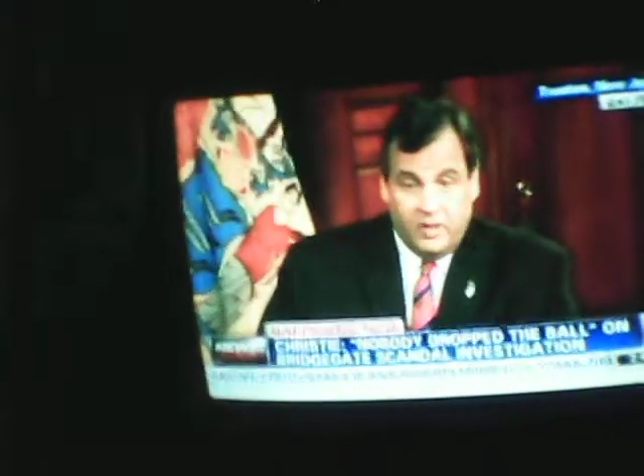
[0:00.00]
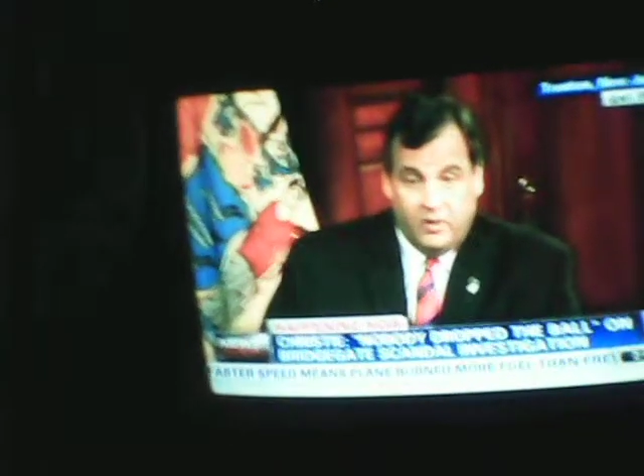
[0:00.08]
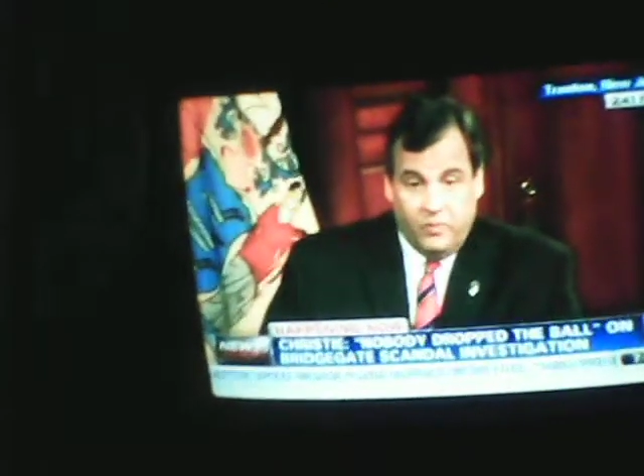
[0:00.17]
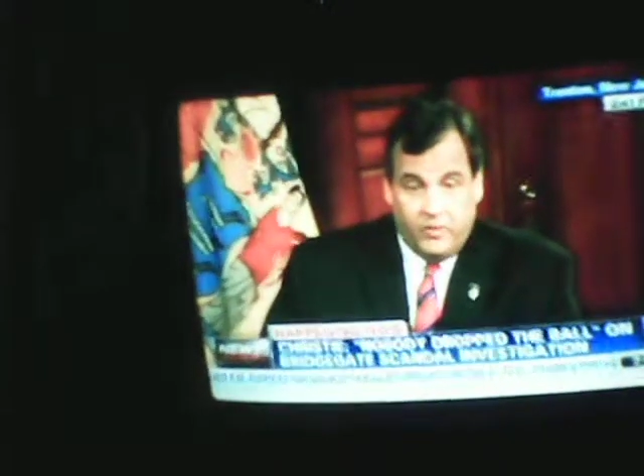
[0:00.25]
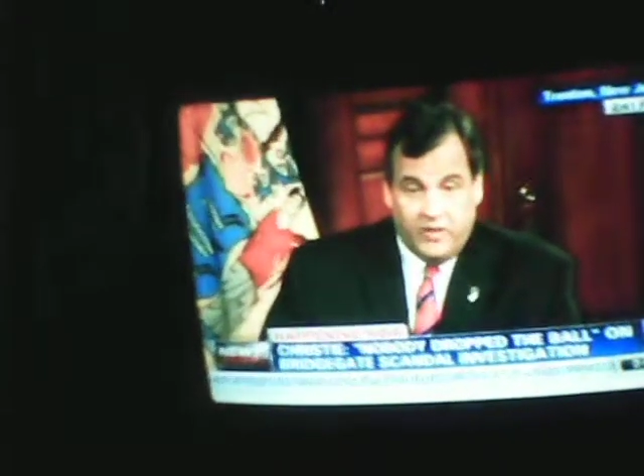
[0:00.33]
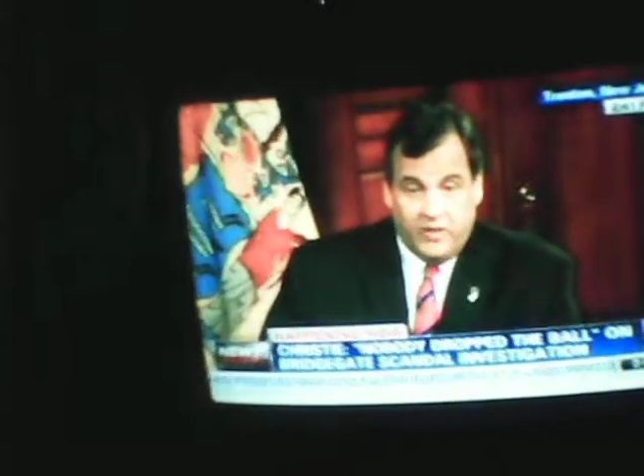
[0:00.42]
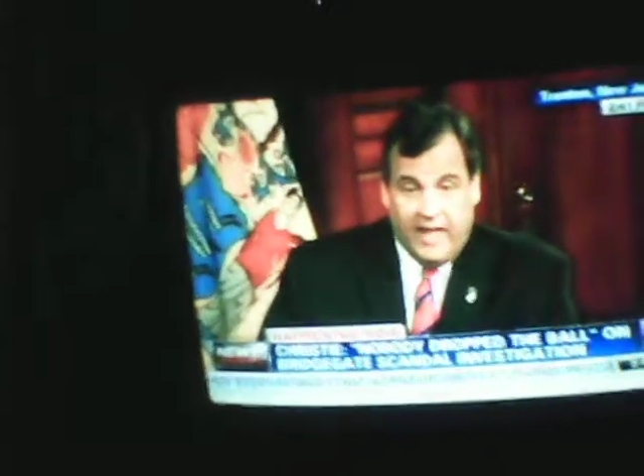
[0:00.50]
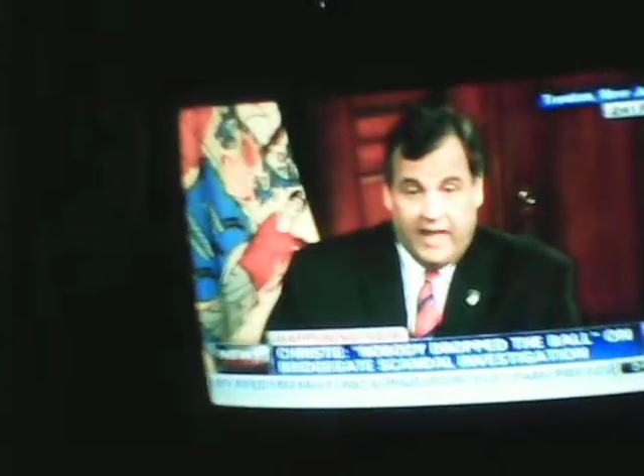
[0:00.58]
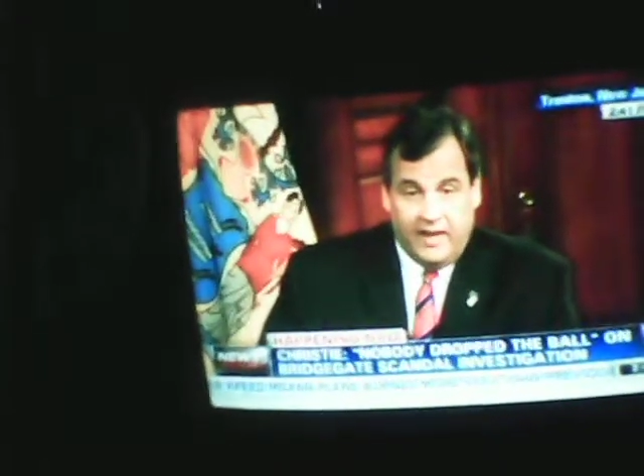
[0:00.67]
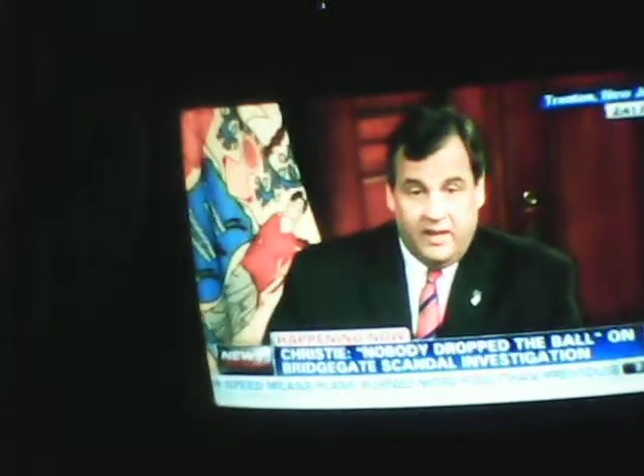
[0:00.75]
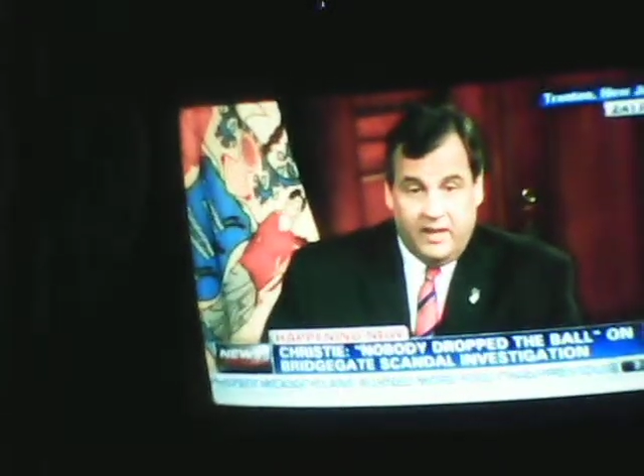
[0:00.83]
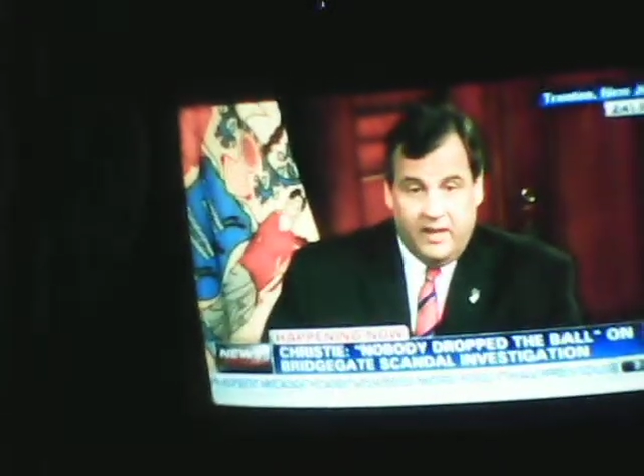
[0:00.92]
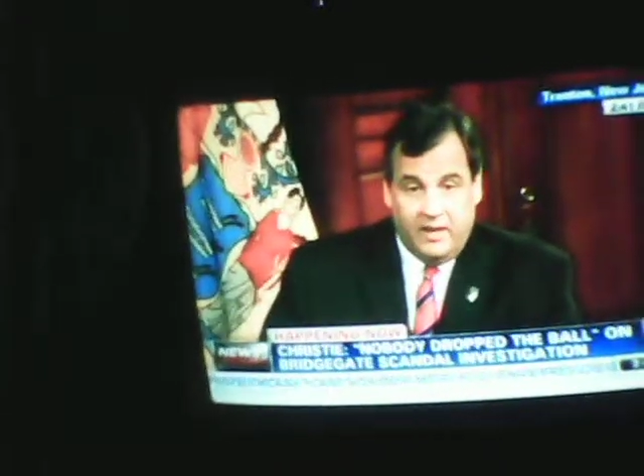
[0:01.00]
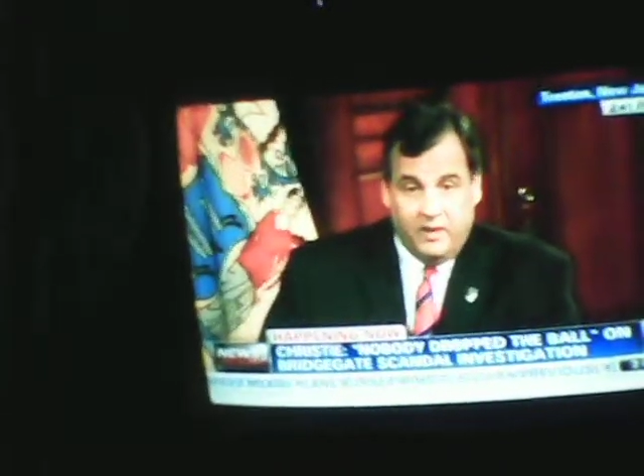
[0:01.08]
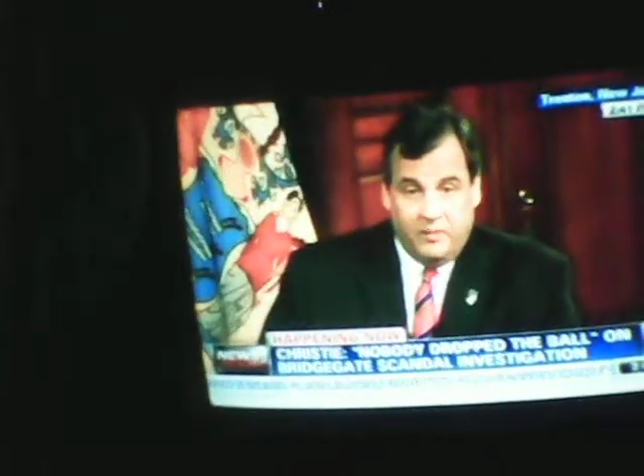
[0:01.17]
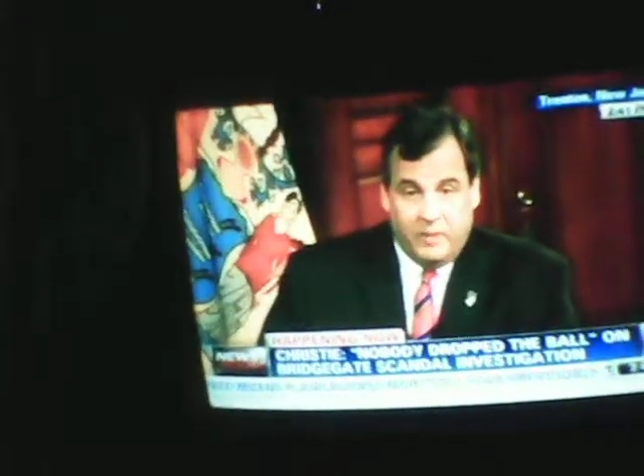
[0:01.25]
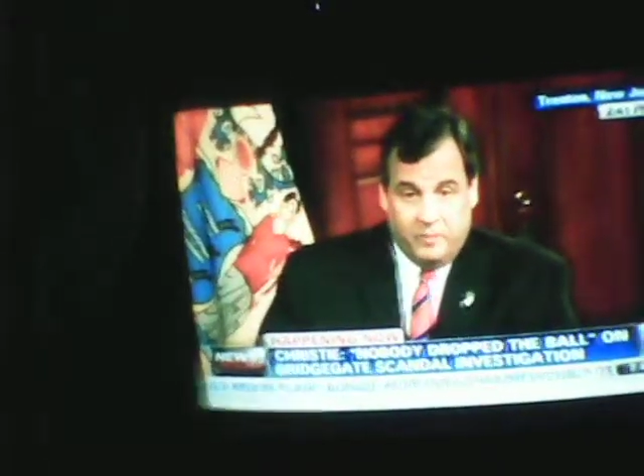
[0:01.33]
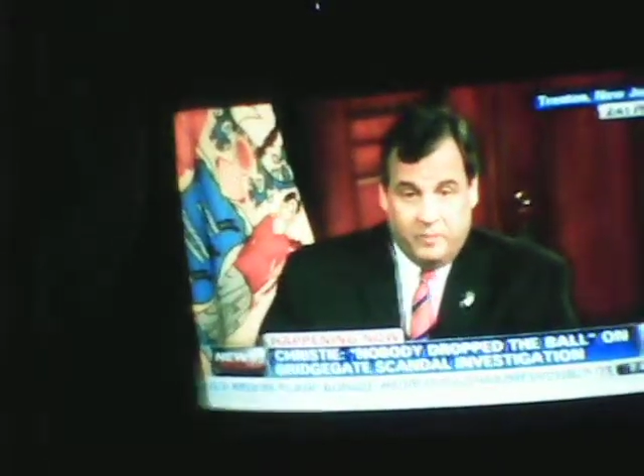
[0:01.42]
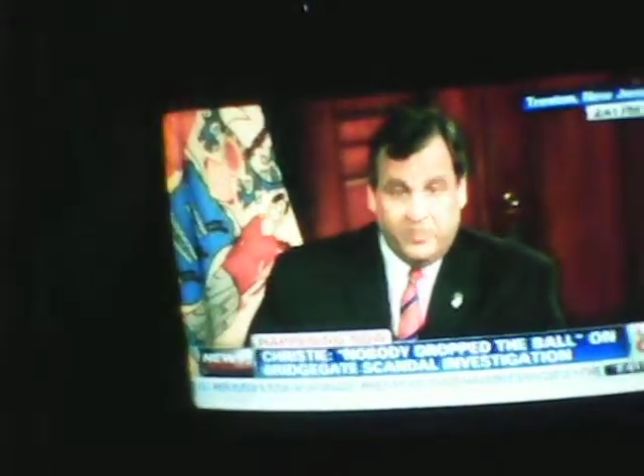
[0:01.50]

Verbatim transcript: Was that keep